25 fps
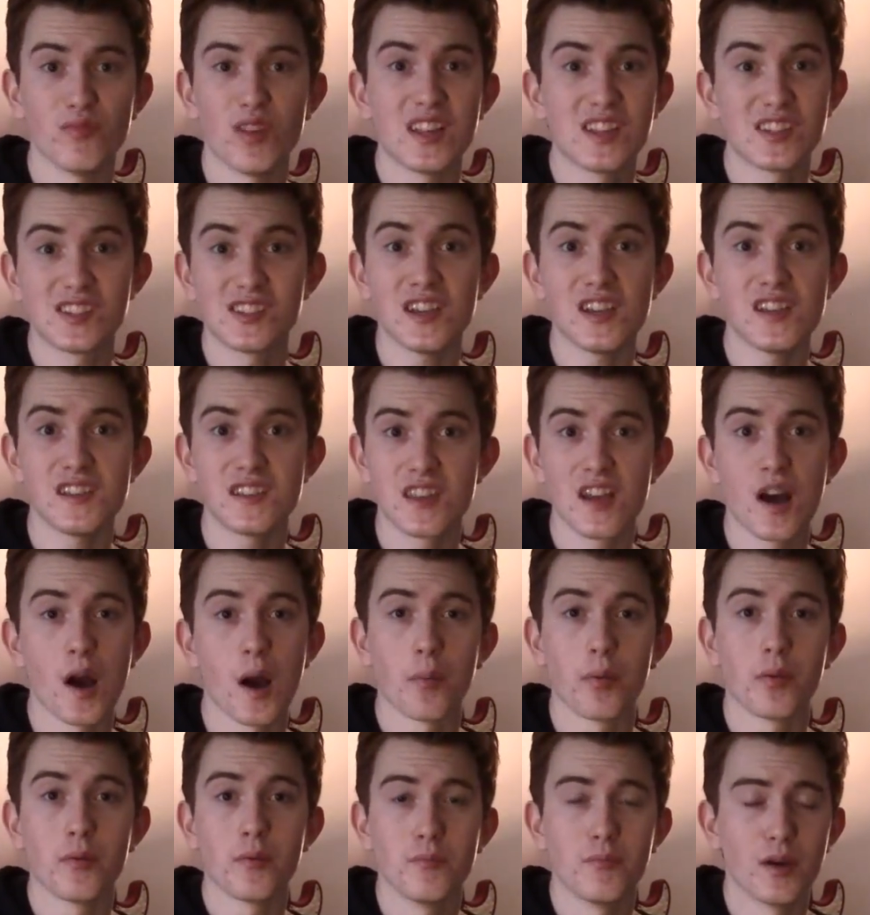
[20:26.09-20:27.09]
It's seized
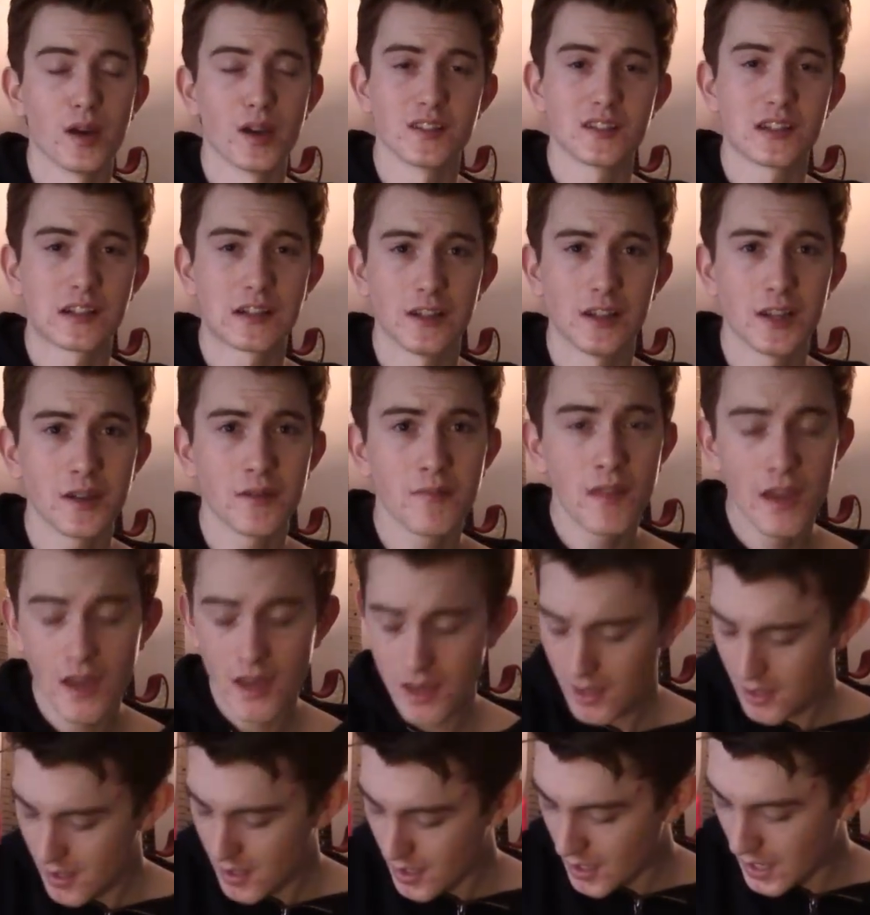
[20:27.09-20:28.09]
up, basically.
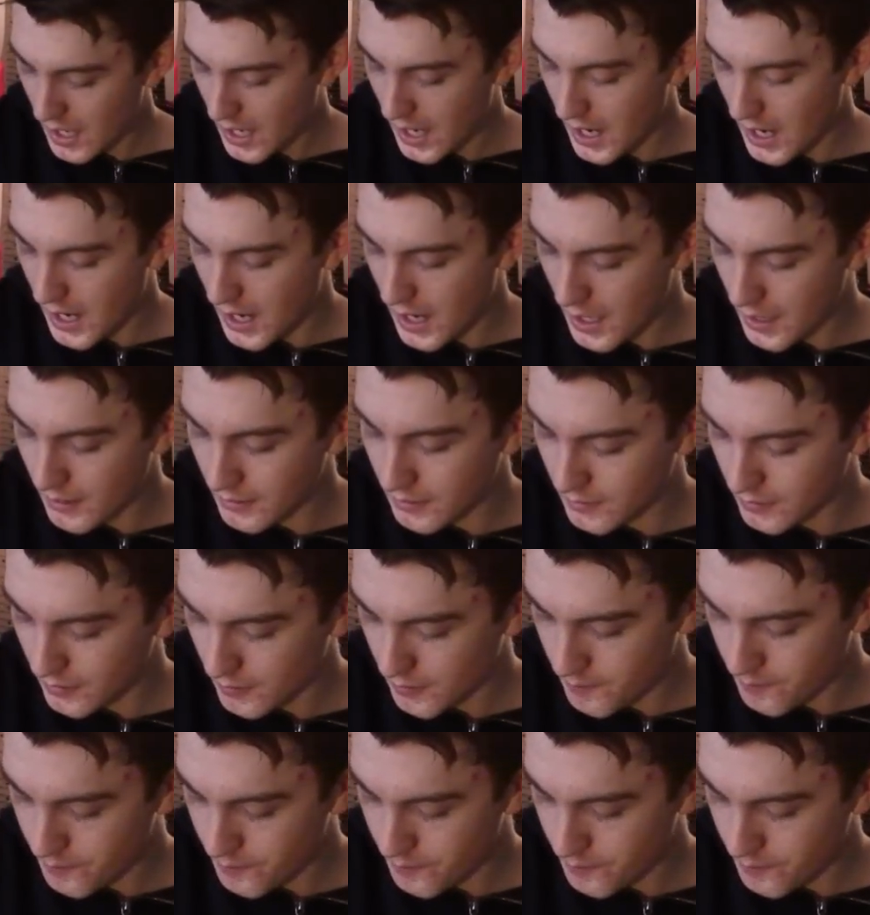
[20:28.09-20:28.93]
And